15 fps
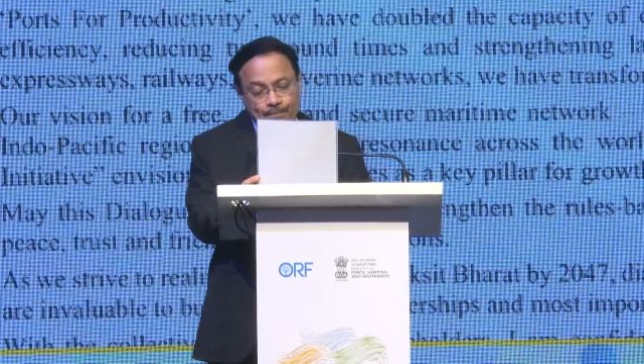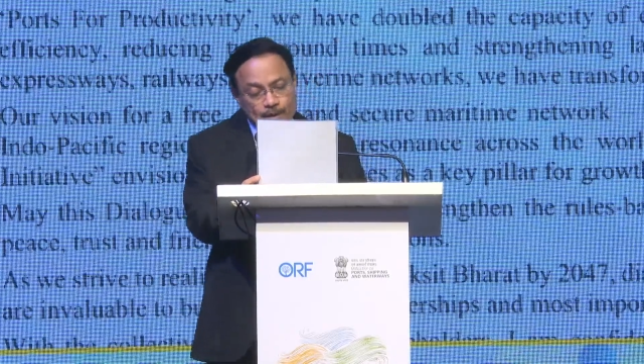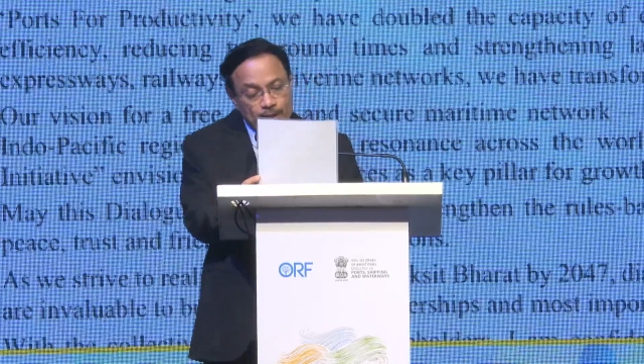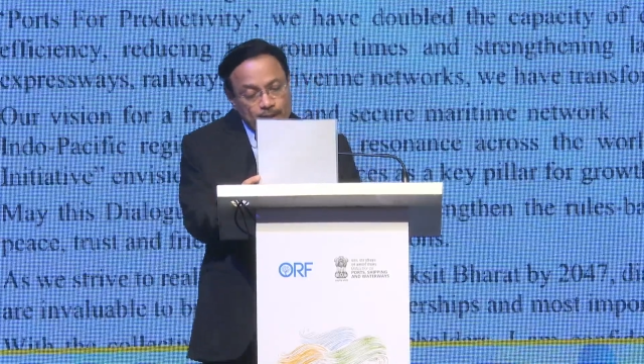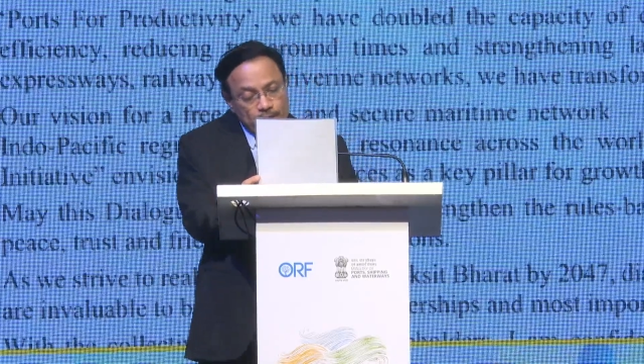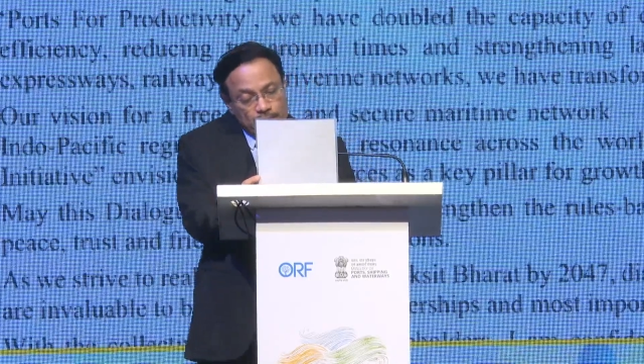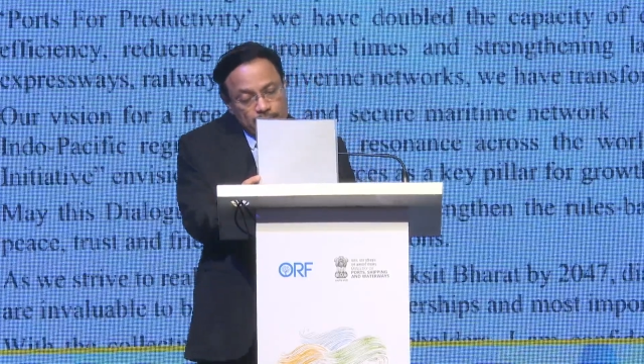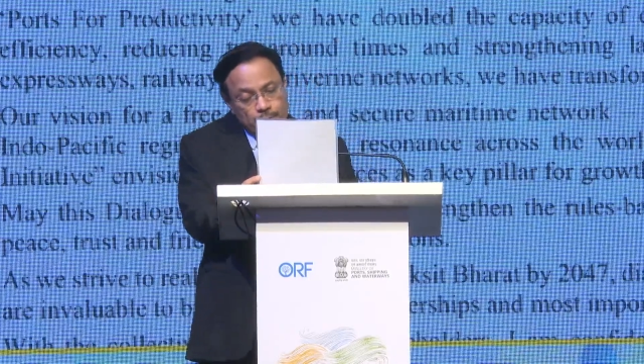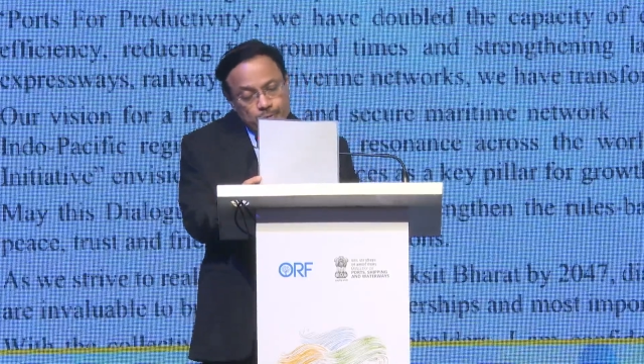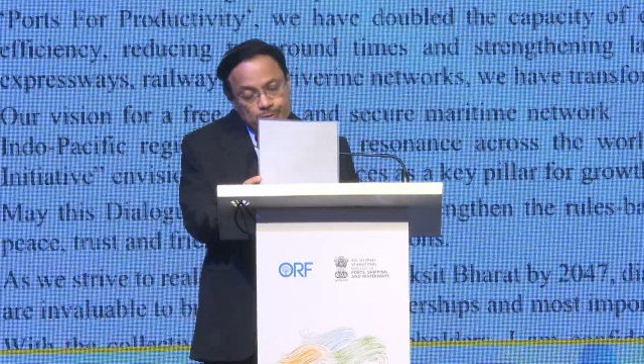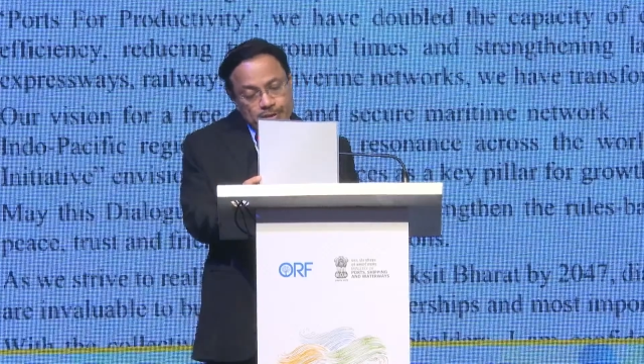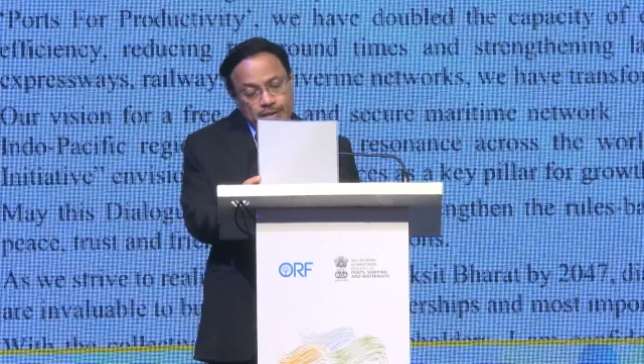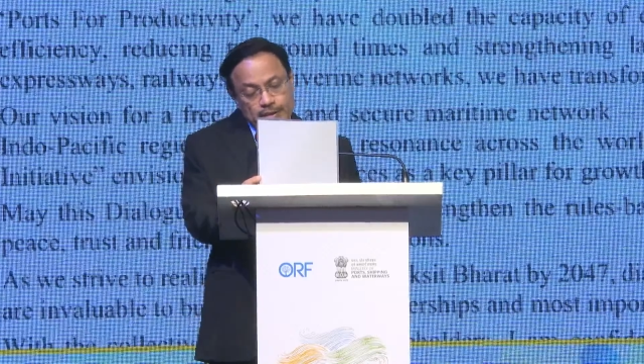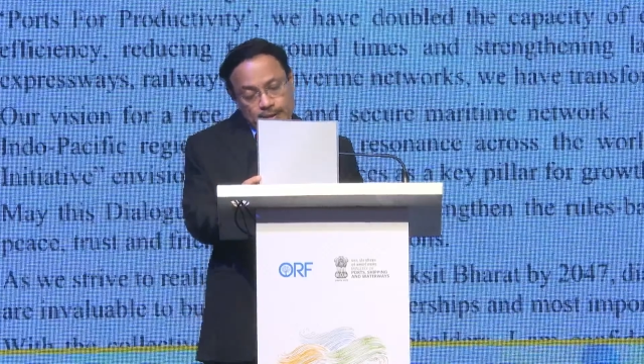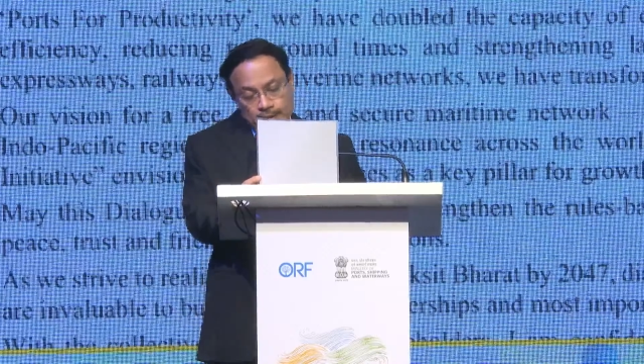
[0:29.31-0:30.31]

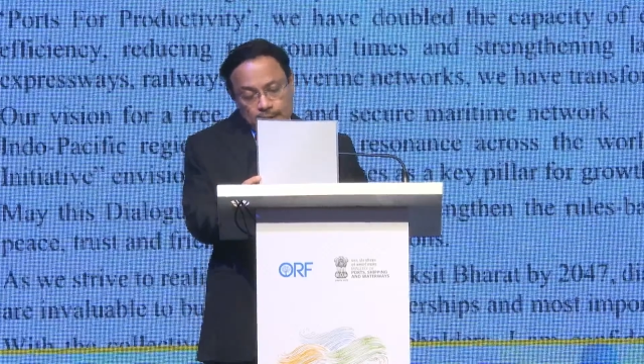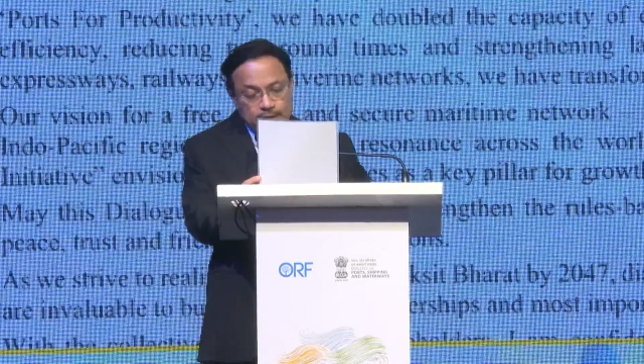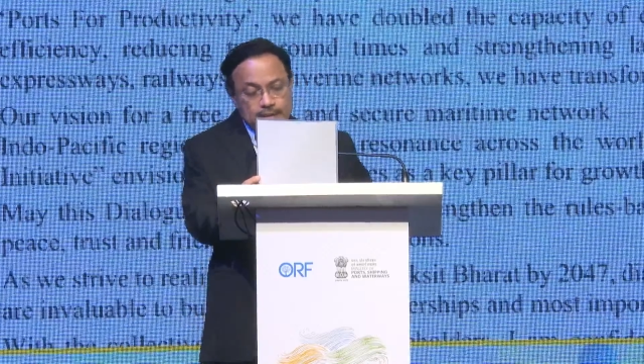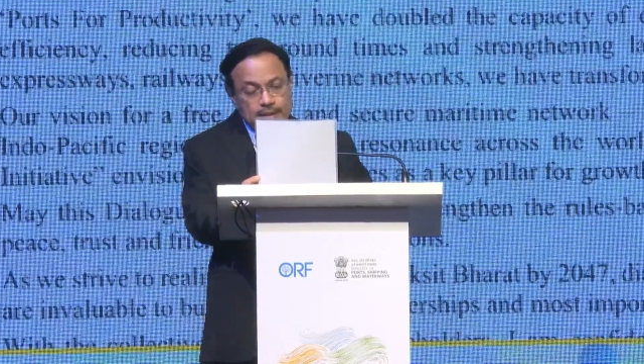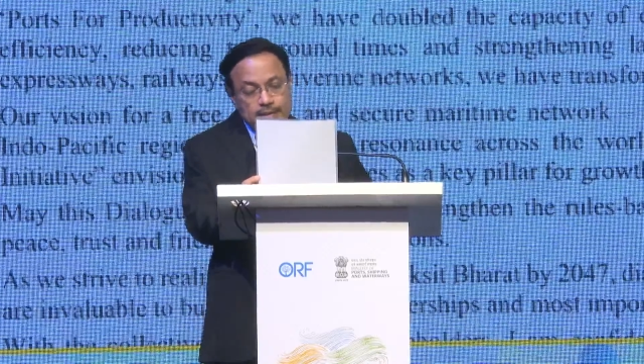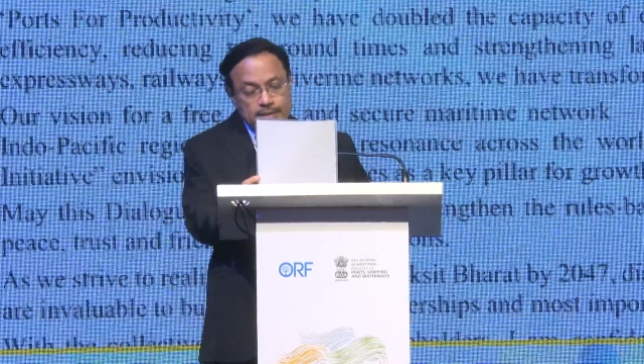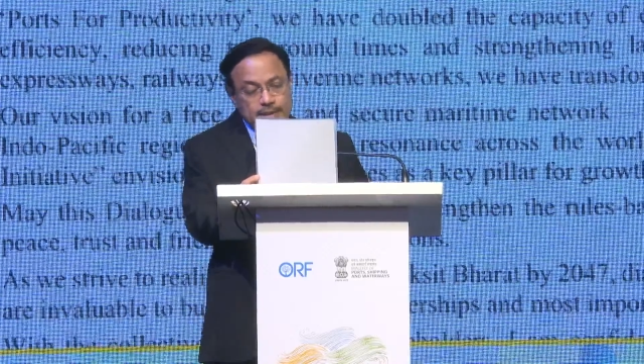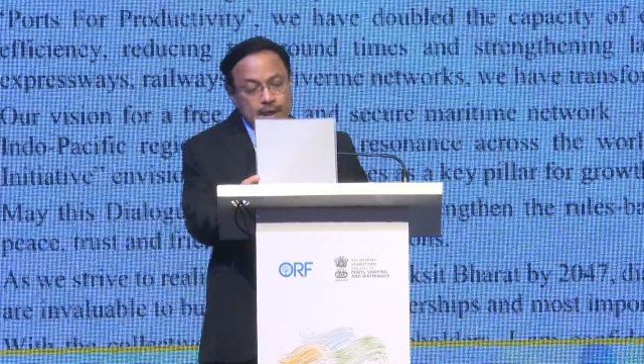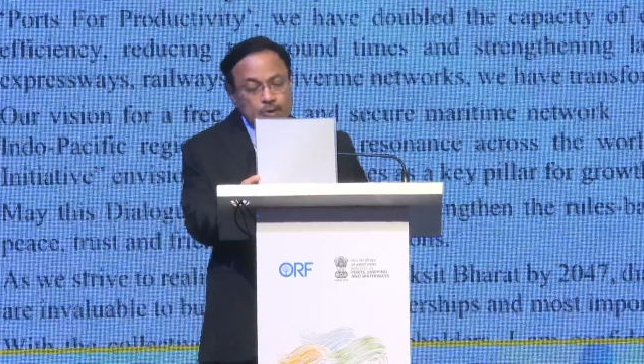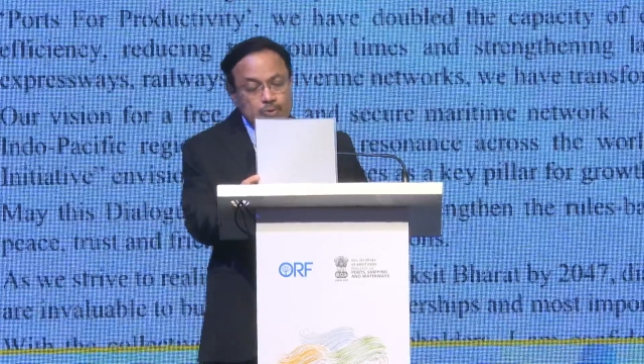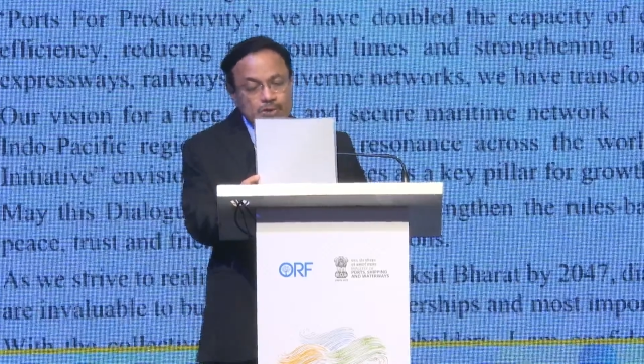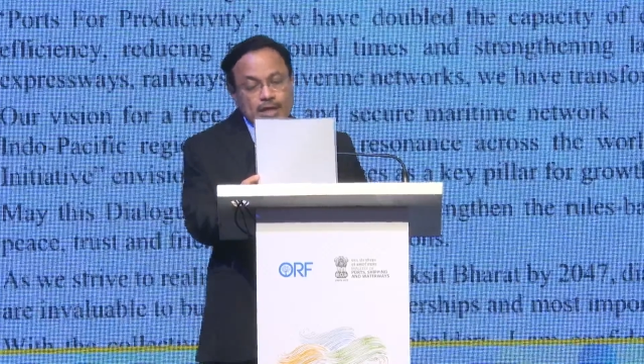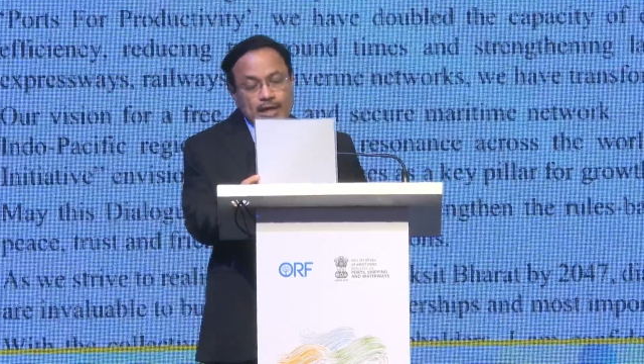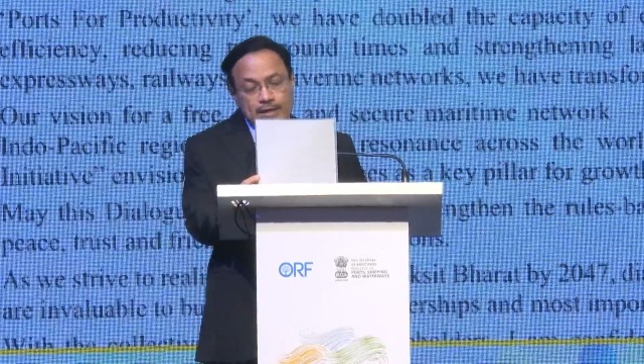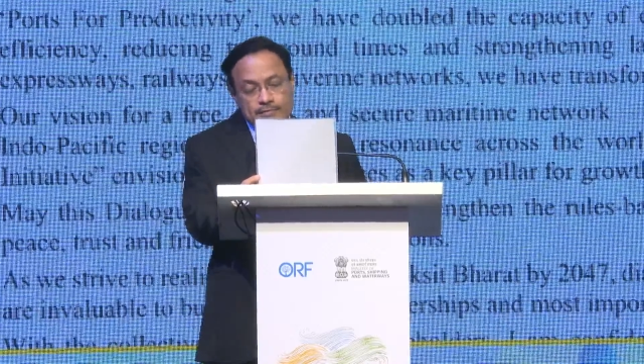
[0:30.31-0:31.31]
reducing turnaround
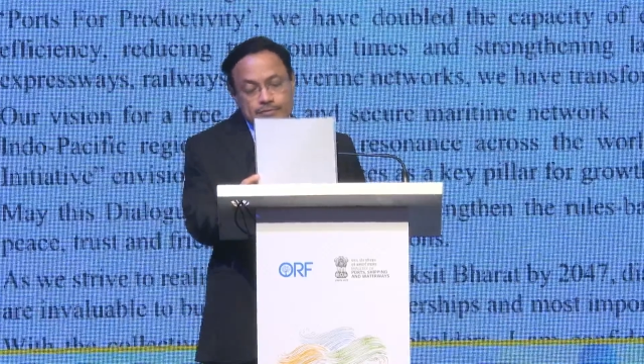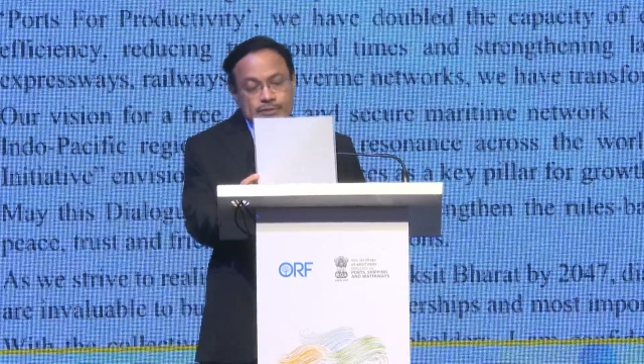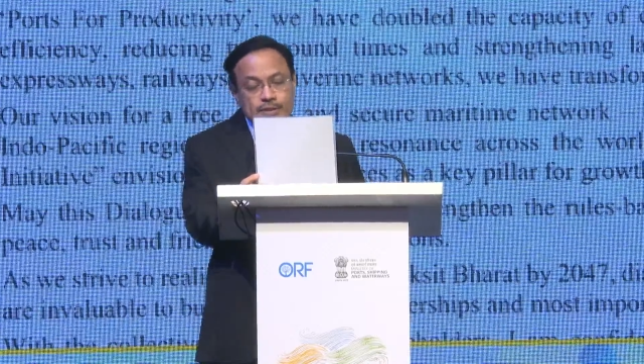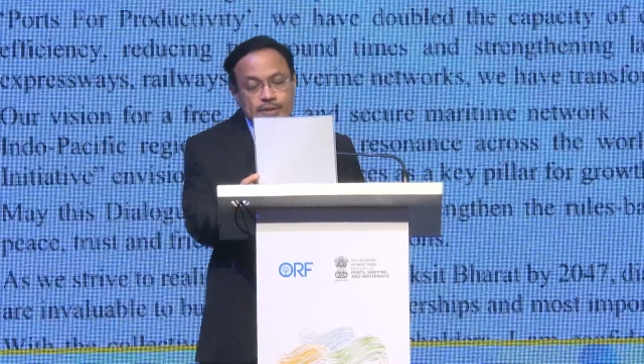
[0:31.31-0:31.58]
times,